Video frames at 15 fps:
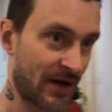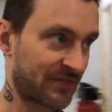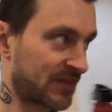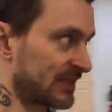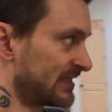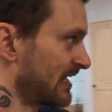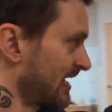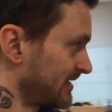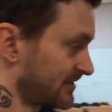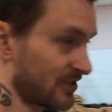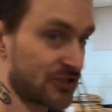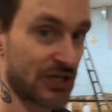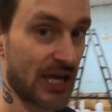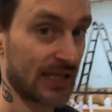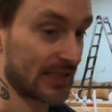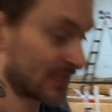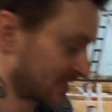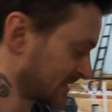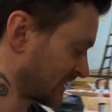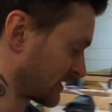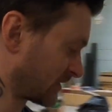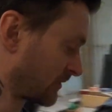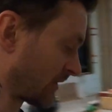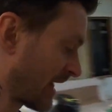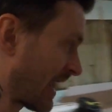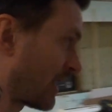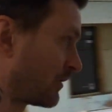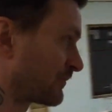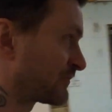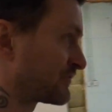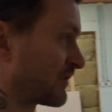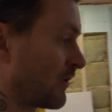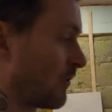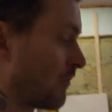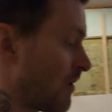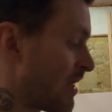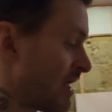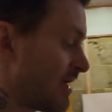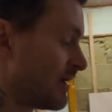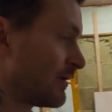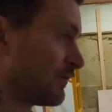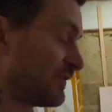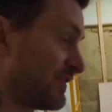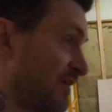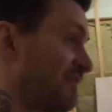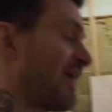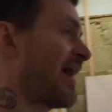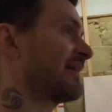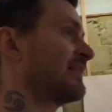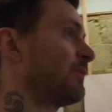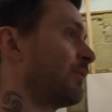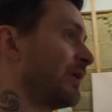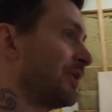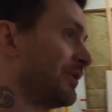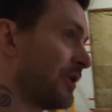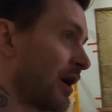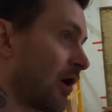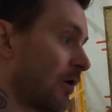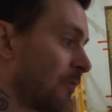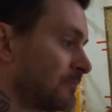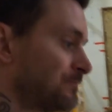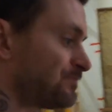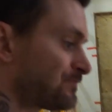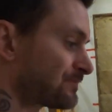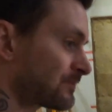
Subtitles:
have to daisy chain the signal out. So the fact that we know